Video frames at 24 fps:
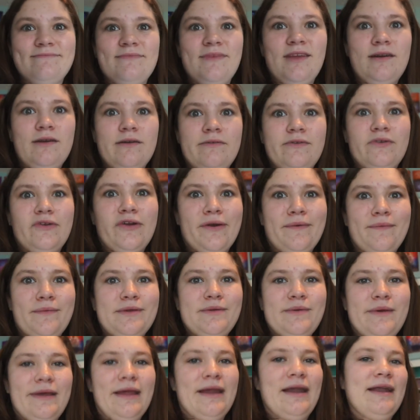You don't even know I'm
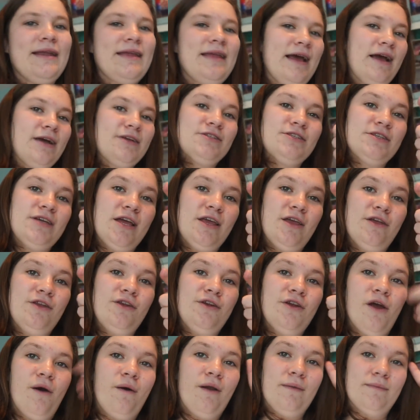doing it. Yeah, you
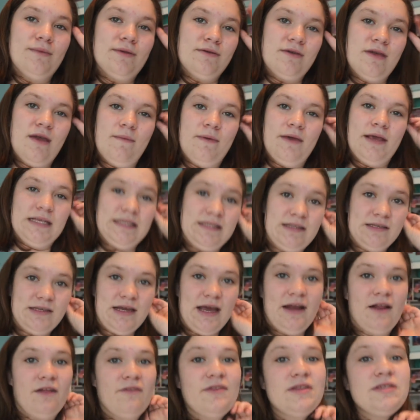do know what I'm doing it because of the
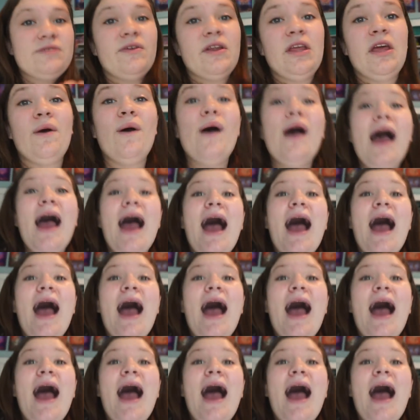title of this video.